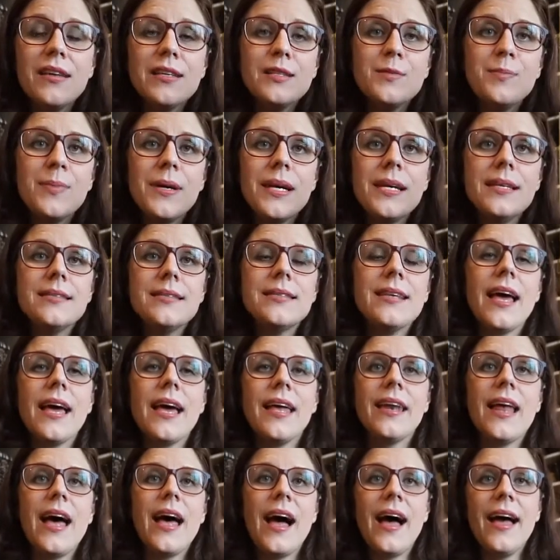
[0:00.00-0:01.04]
this piece
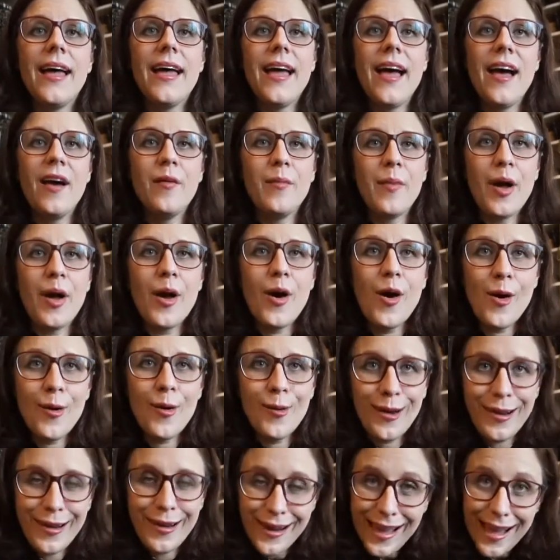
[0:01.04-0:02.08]
and I have my
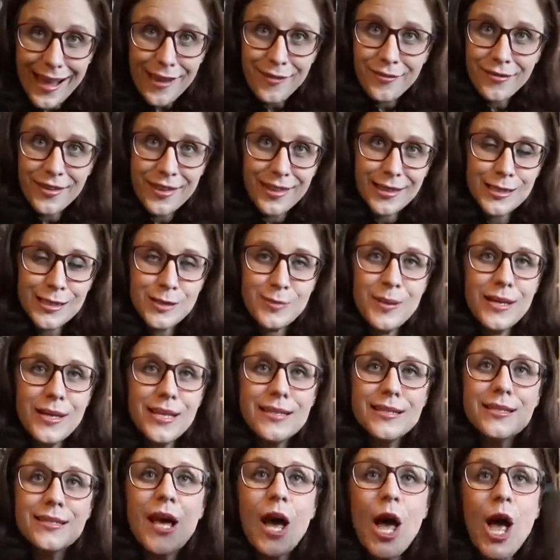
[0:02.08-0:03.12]
whole life in this
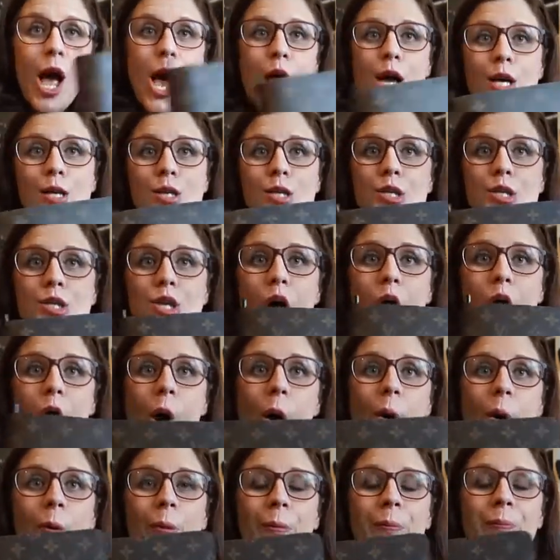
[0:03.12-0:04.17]
piece.
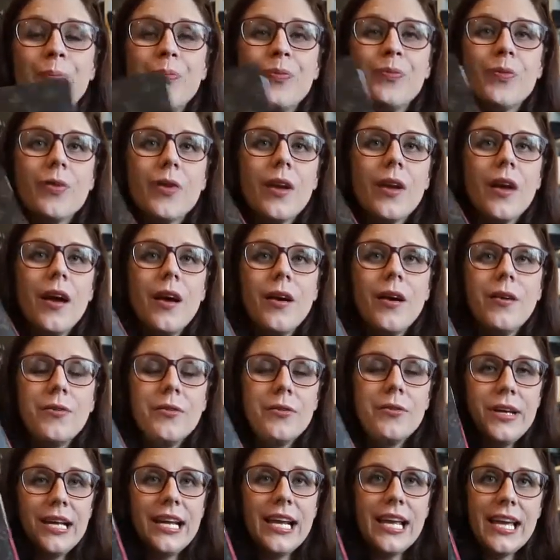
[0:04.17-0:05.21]
So,
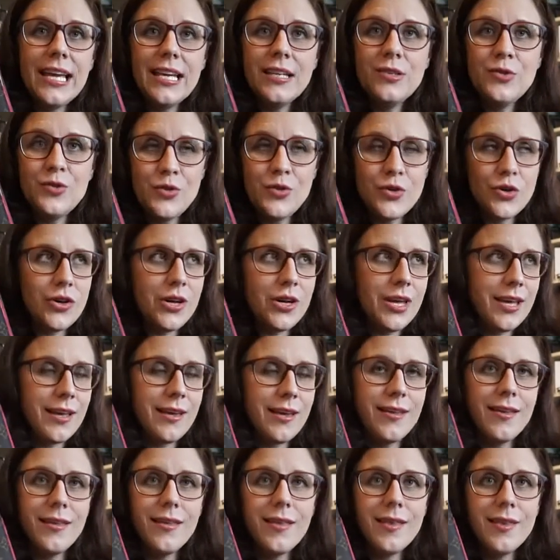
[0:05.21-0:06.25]
really
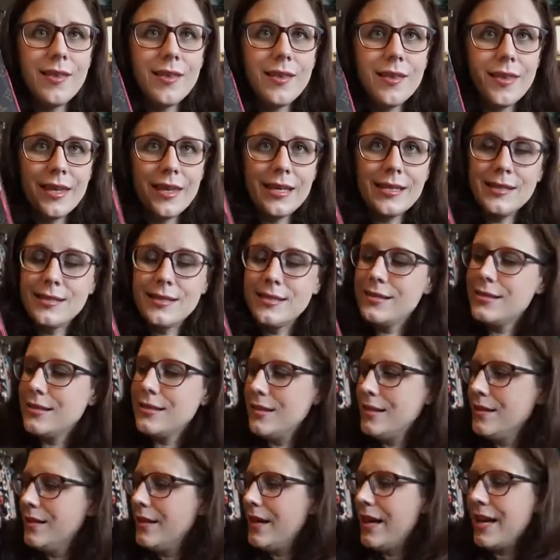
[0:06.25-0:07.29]
enjoying
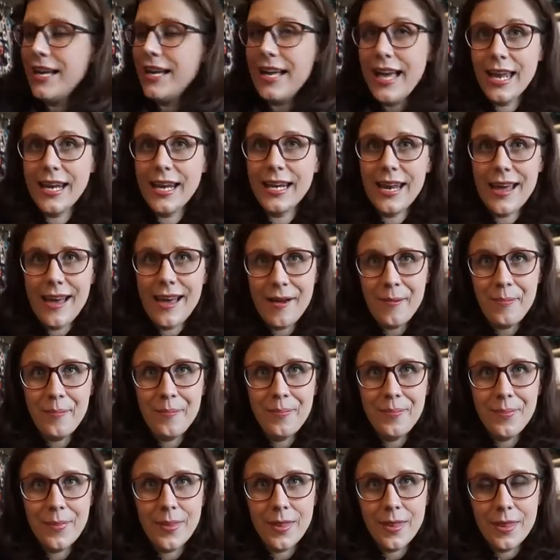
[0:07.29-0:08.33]
this agenda
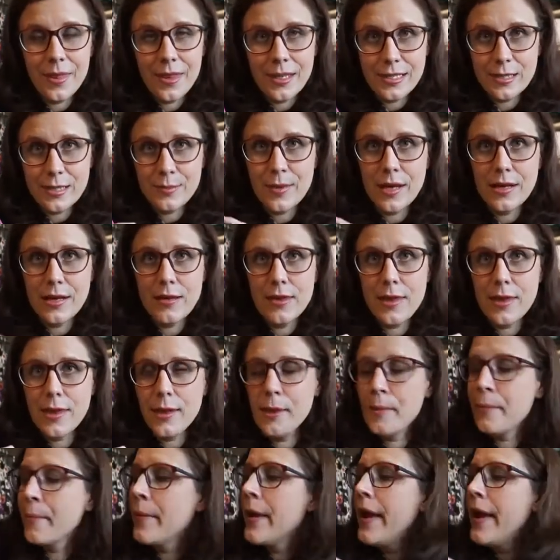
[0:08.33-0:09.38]
this month.
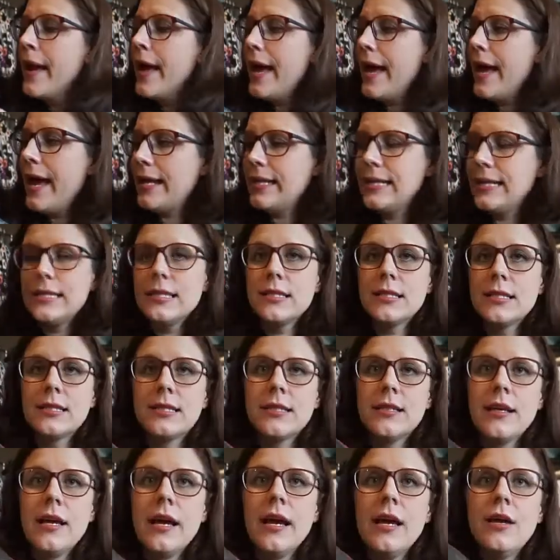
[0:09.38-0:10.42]
And it's
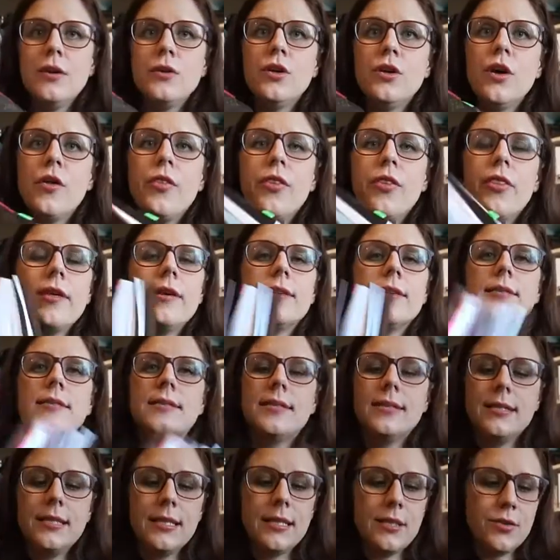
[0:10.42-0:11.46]
uh, not the
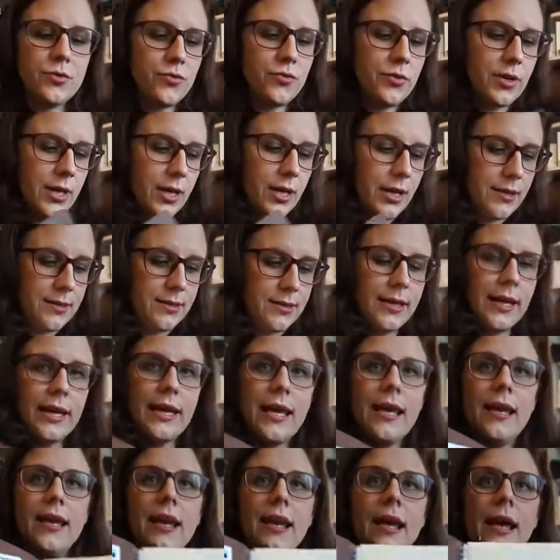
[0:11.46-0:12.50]
six rings
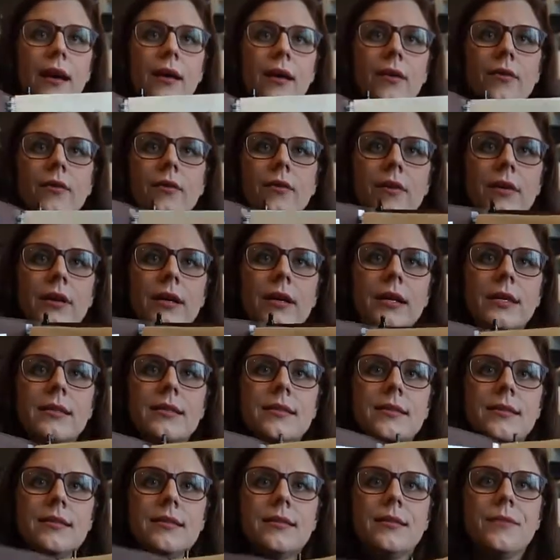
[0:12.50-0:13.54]
agenda or
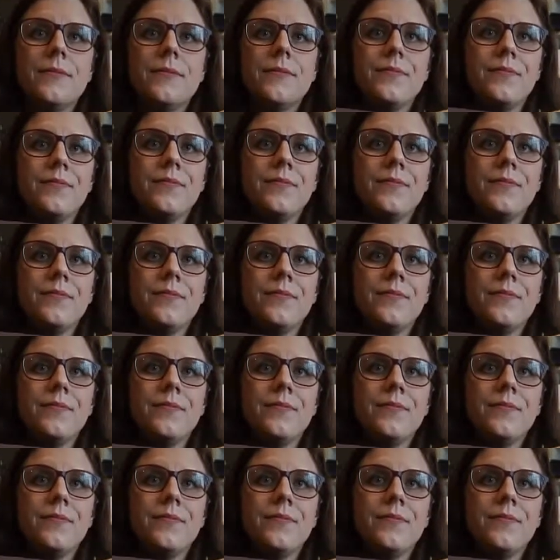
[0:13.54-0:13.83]
it's...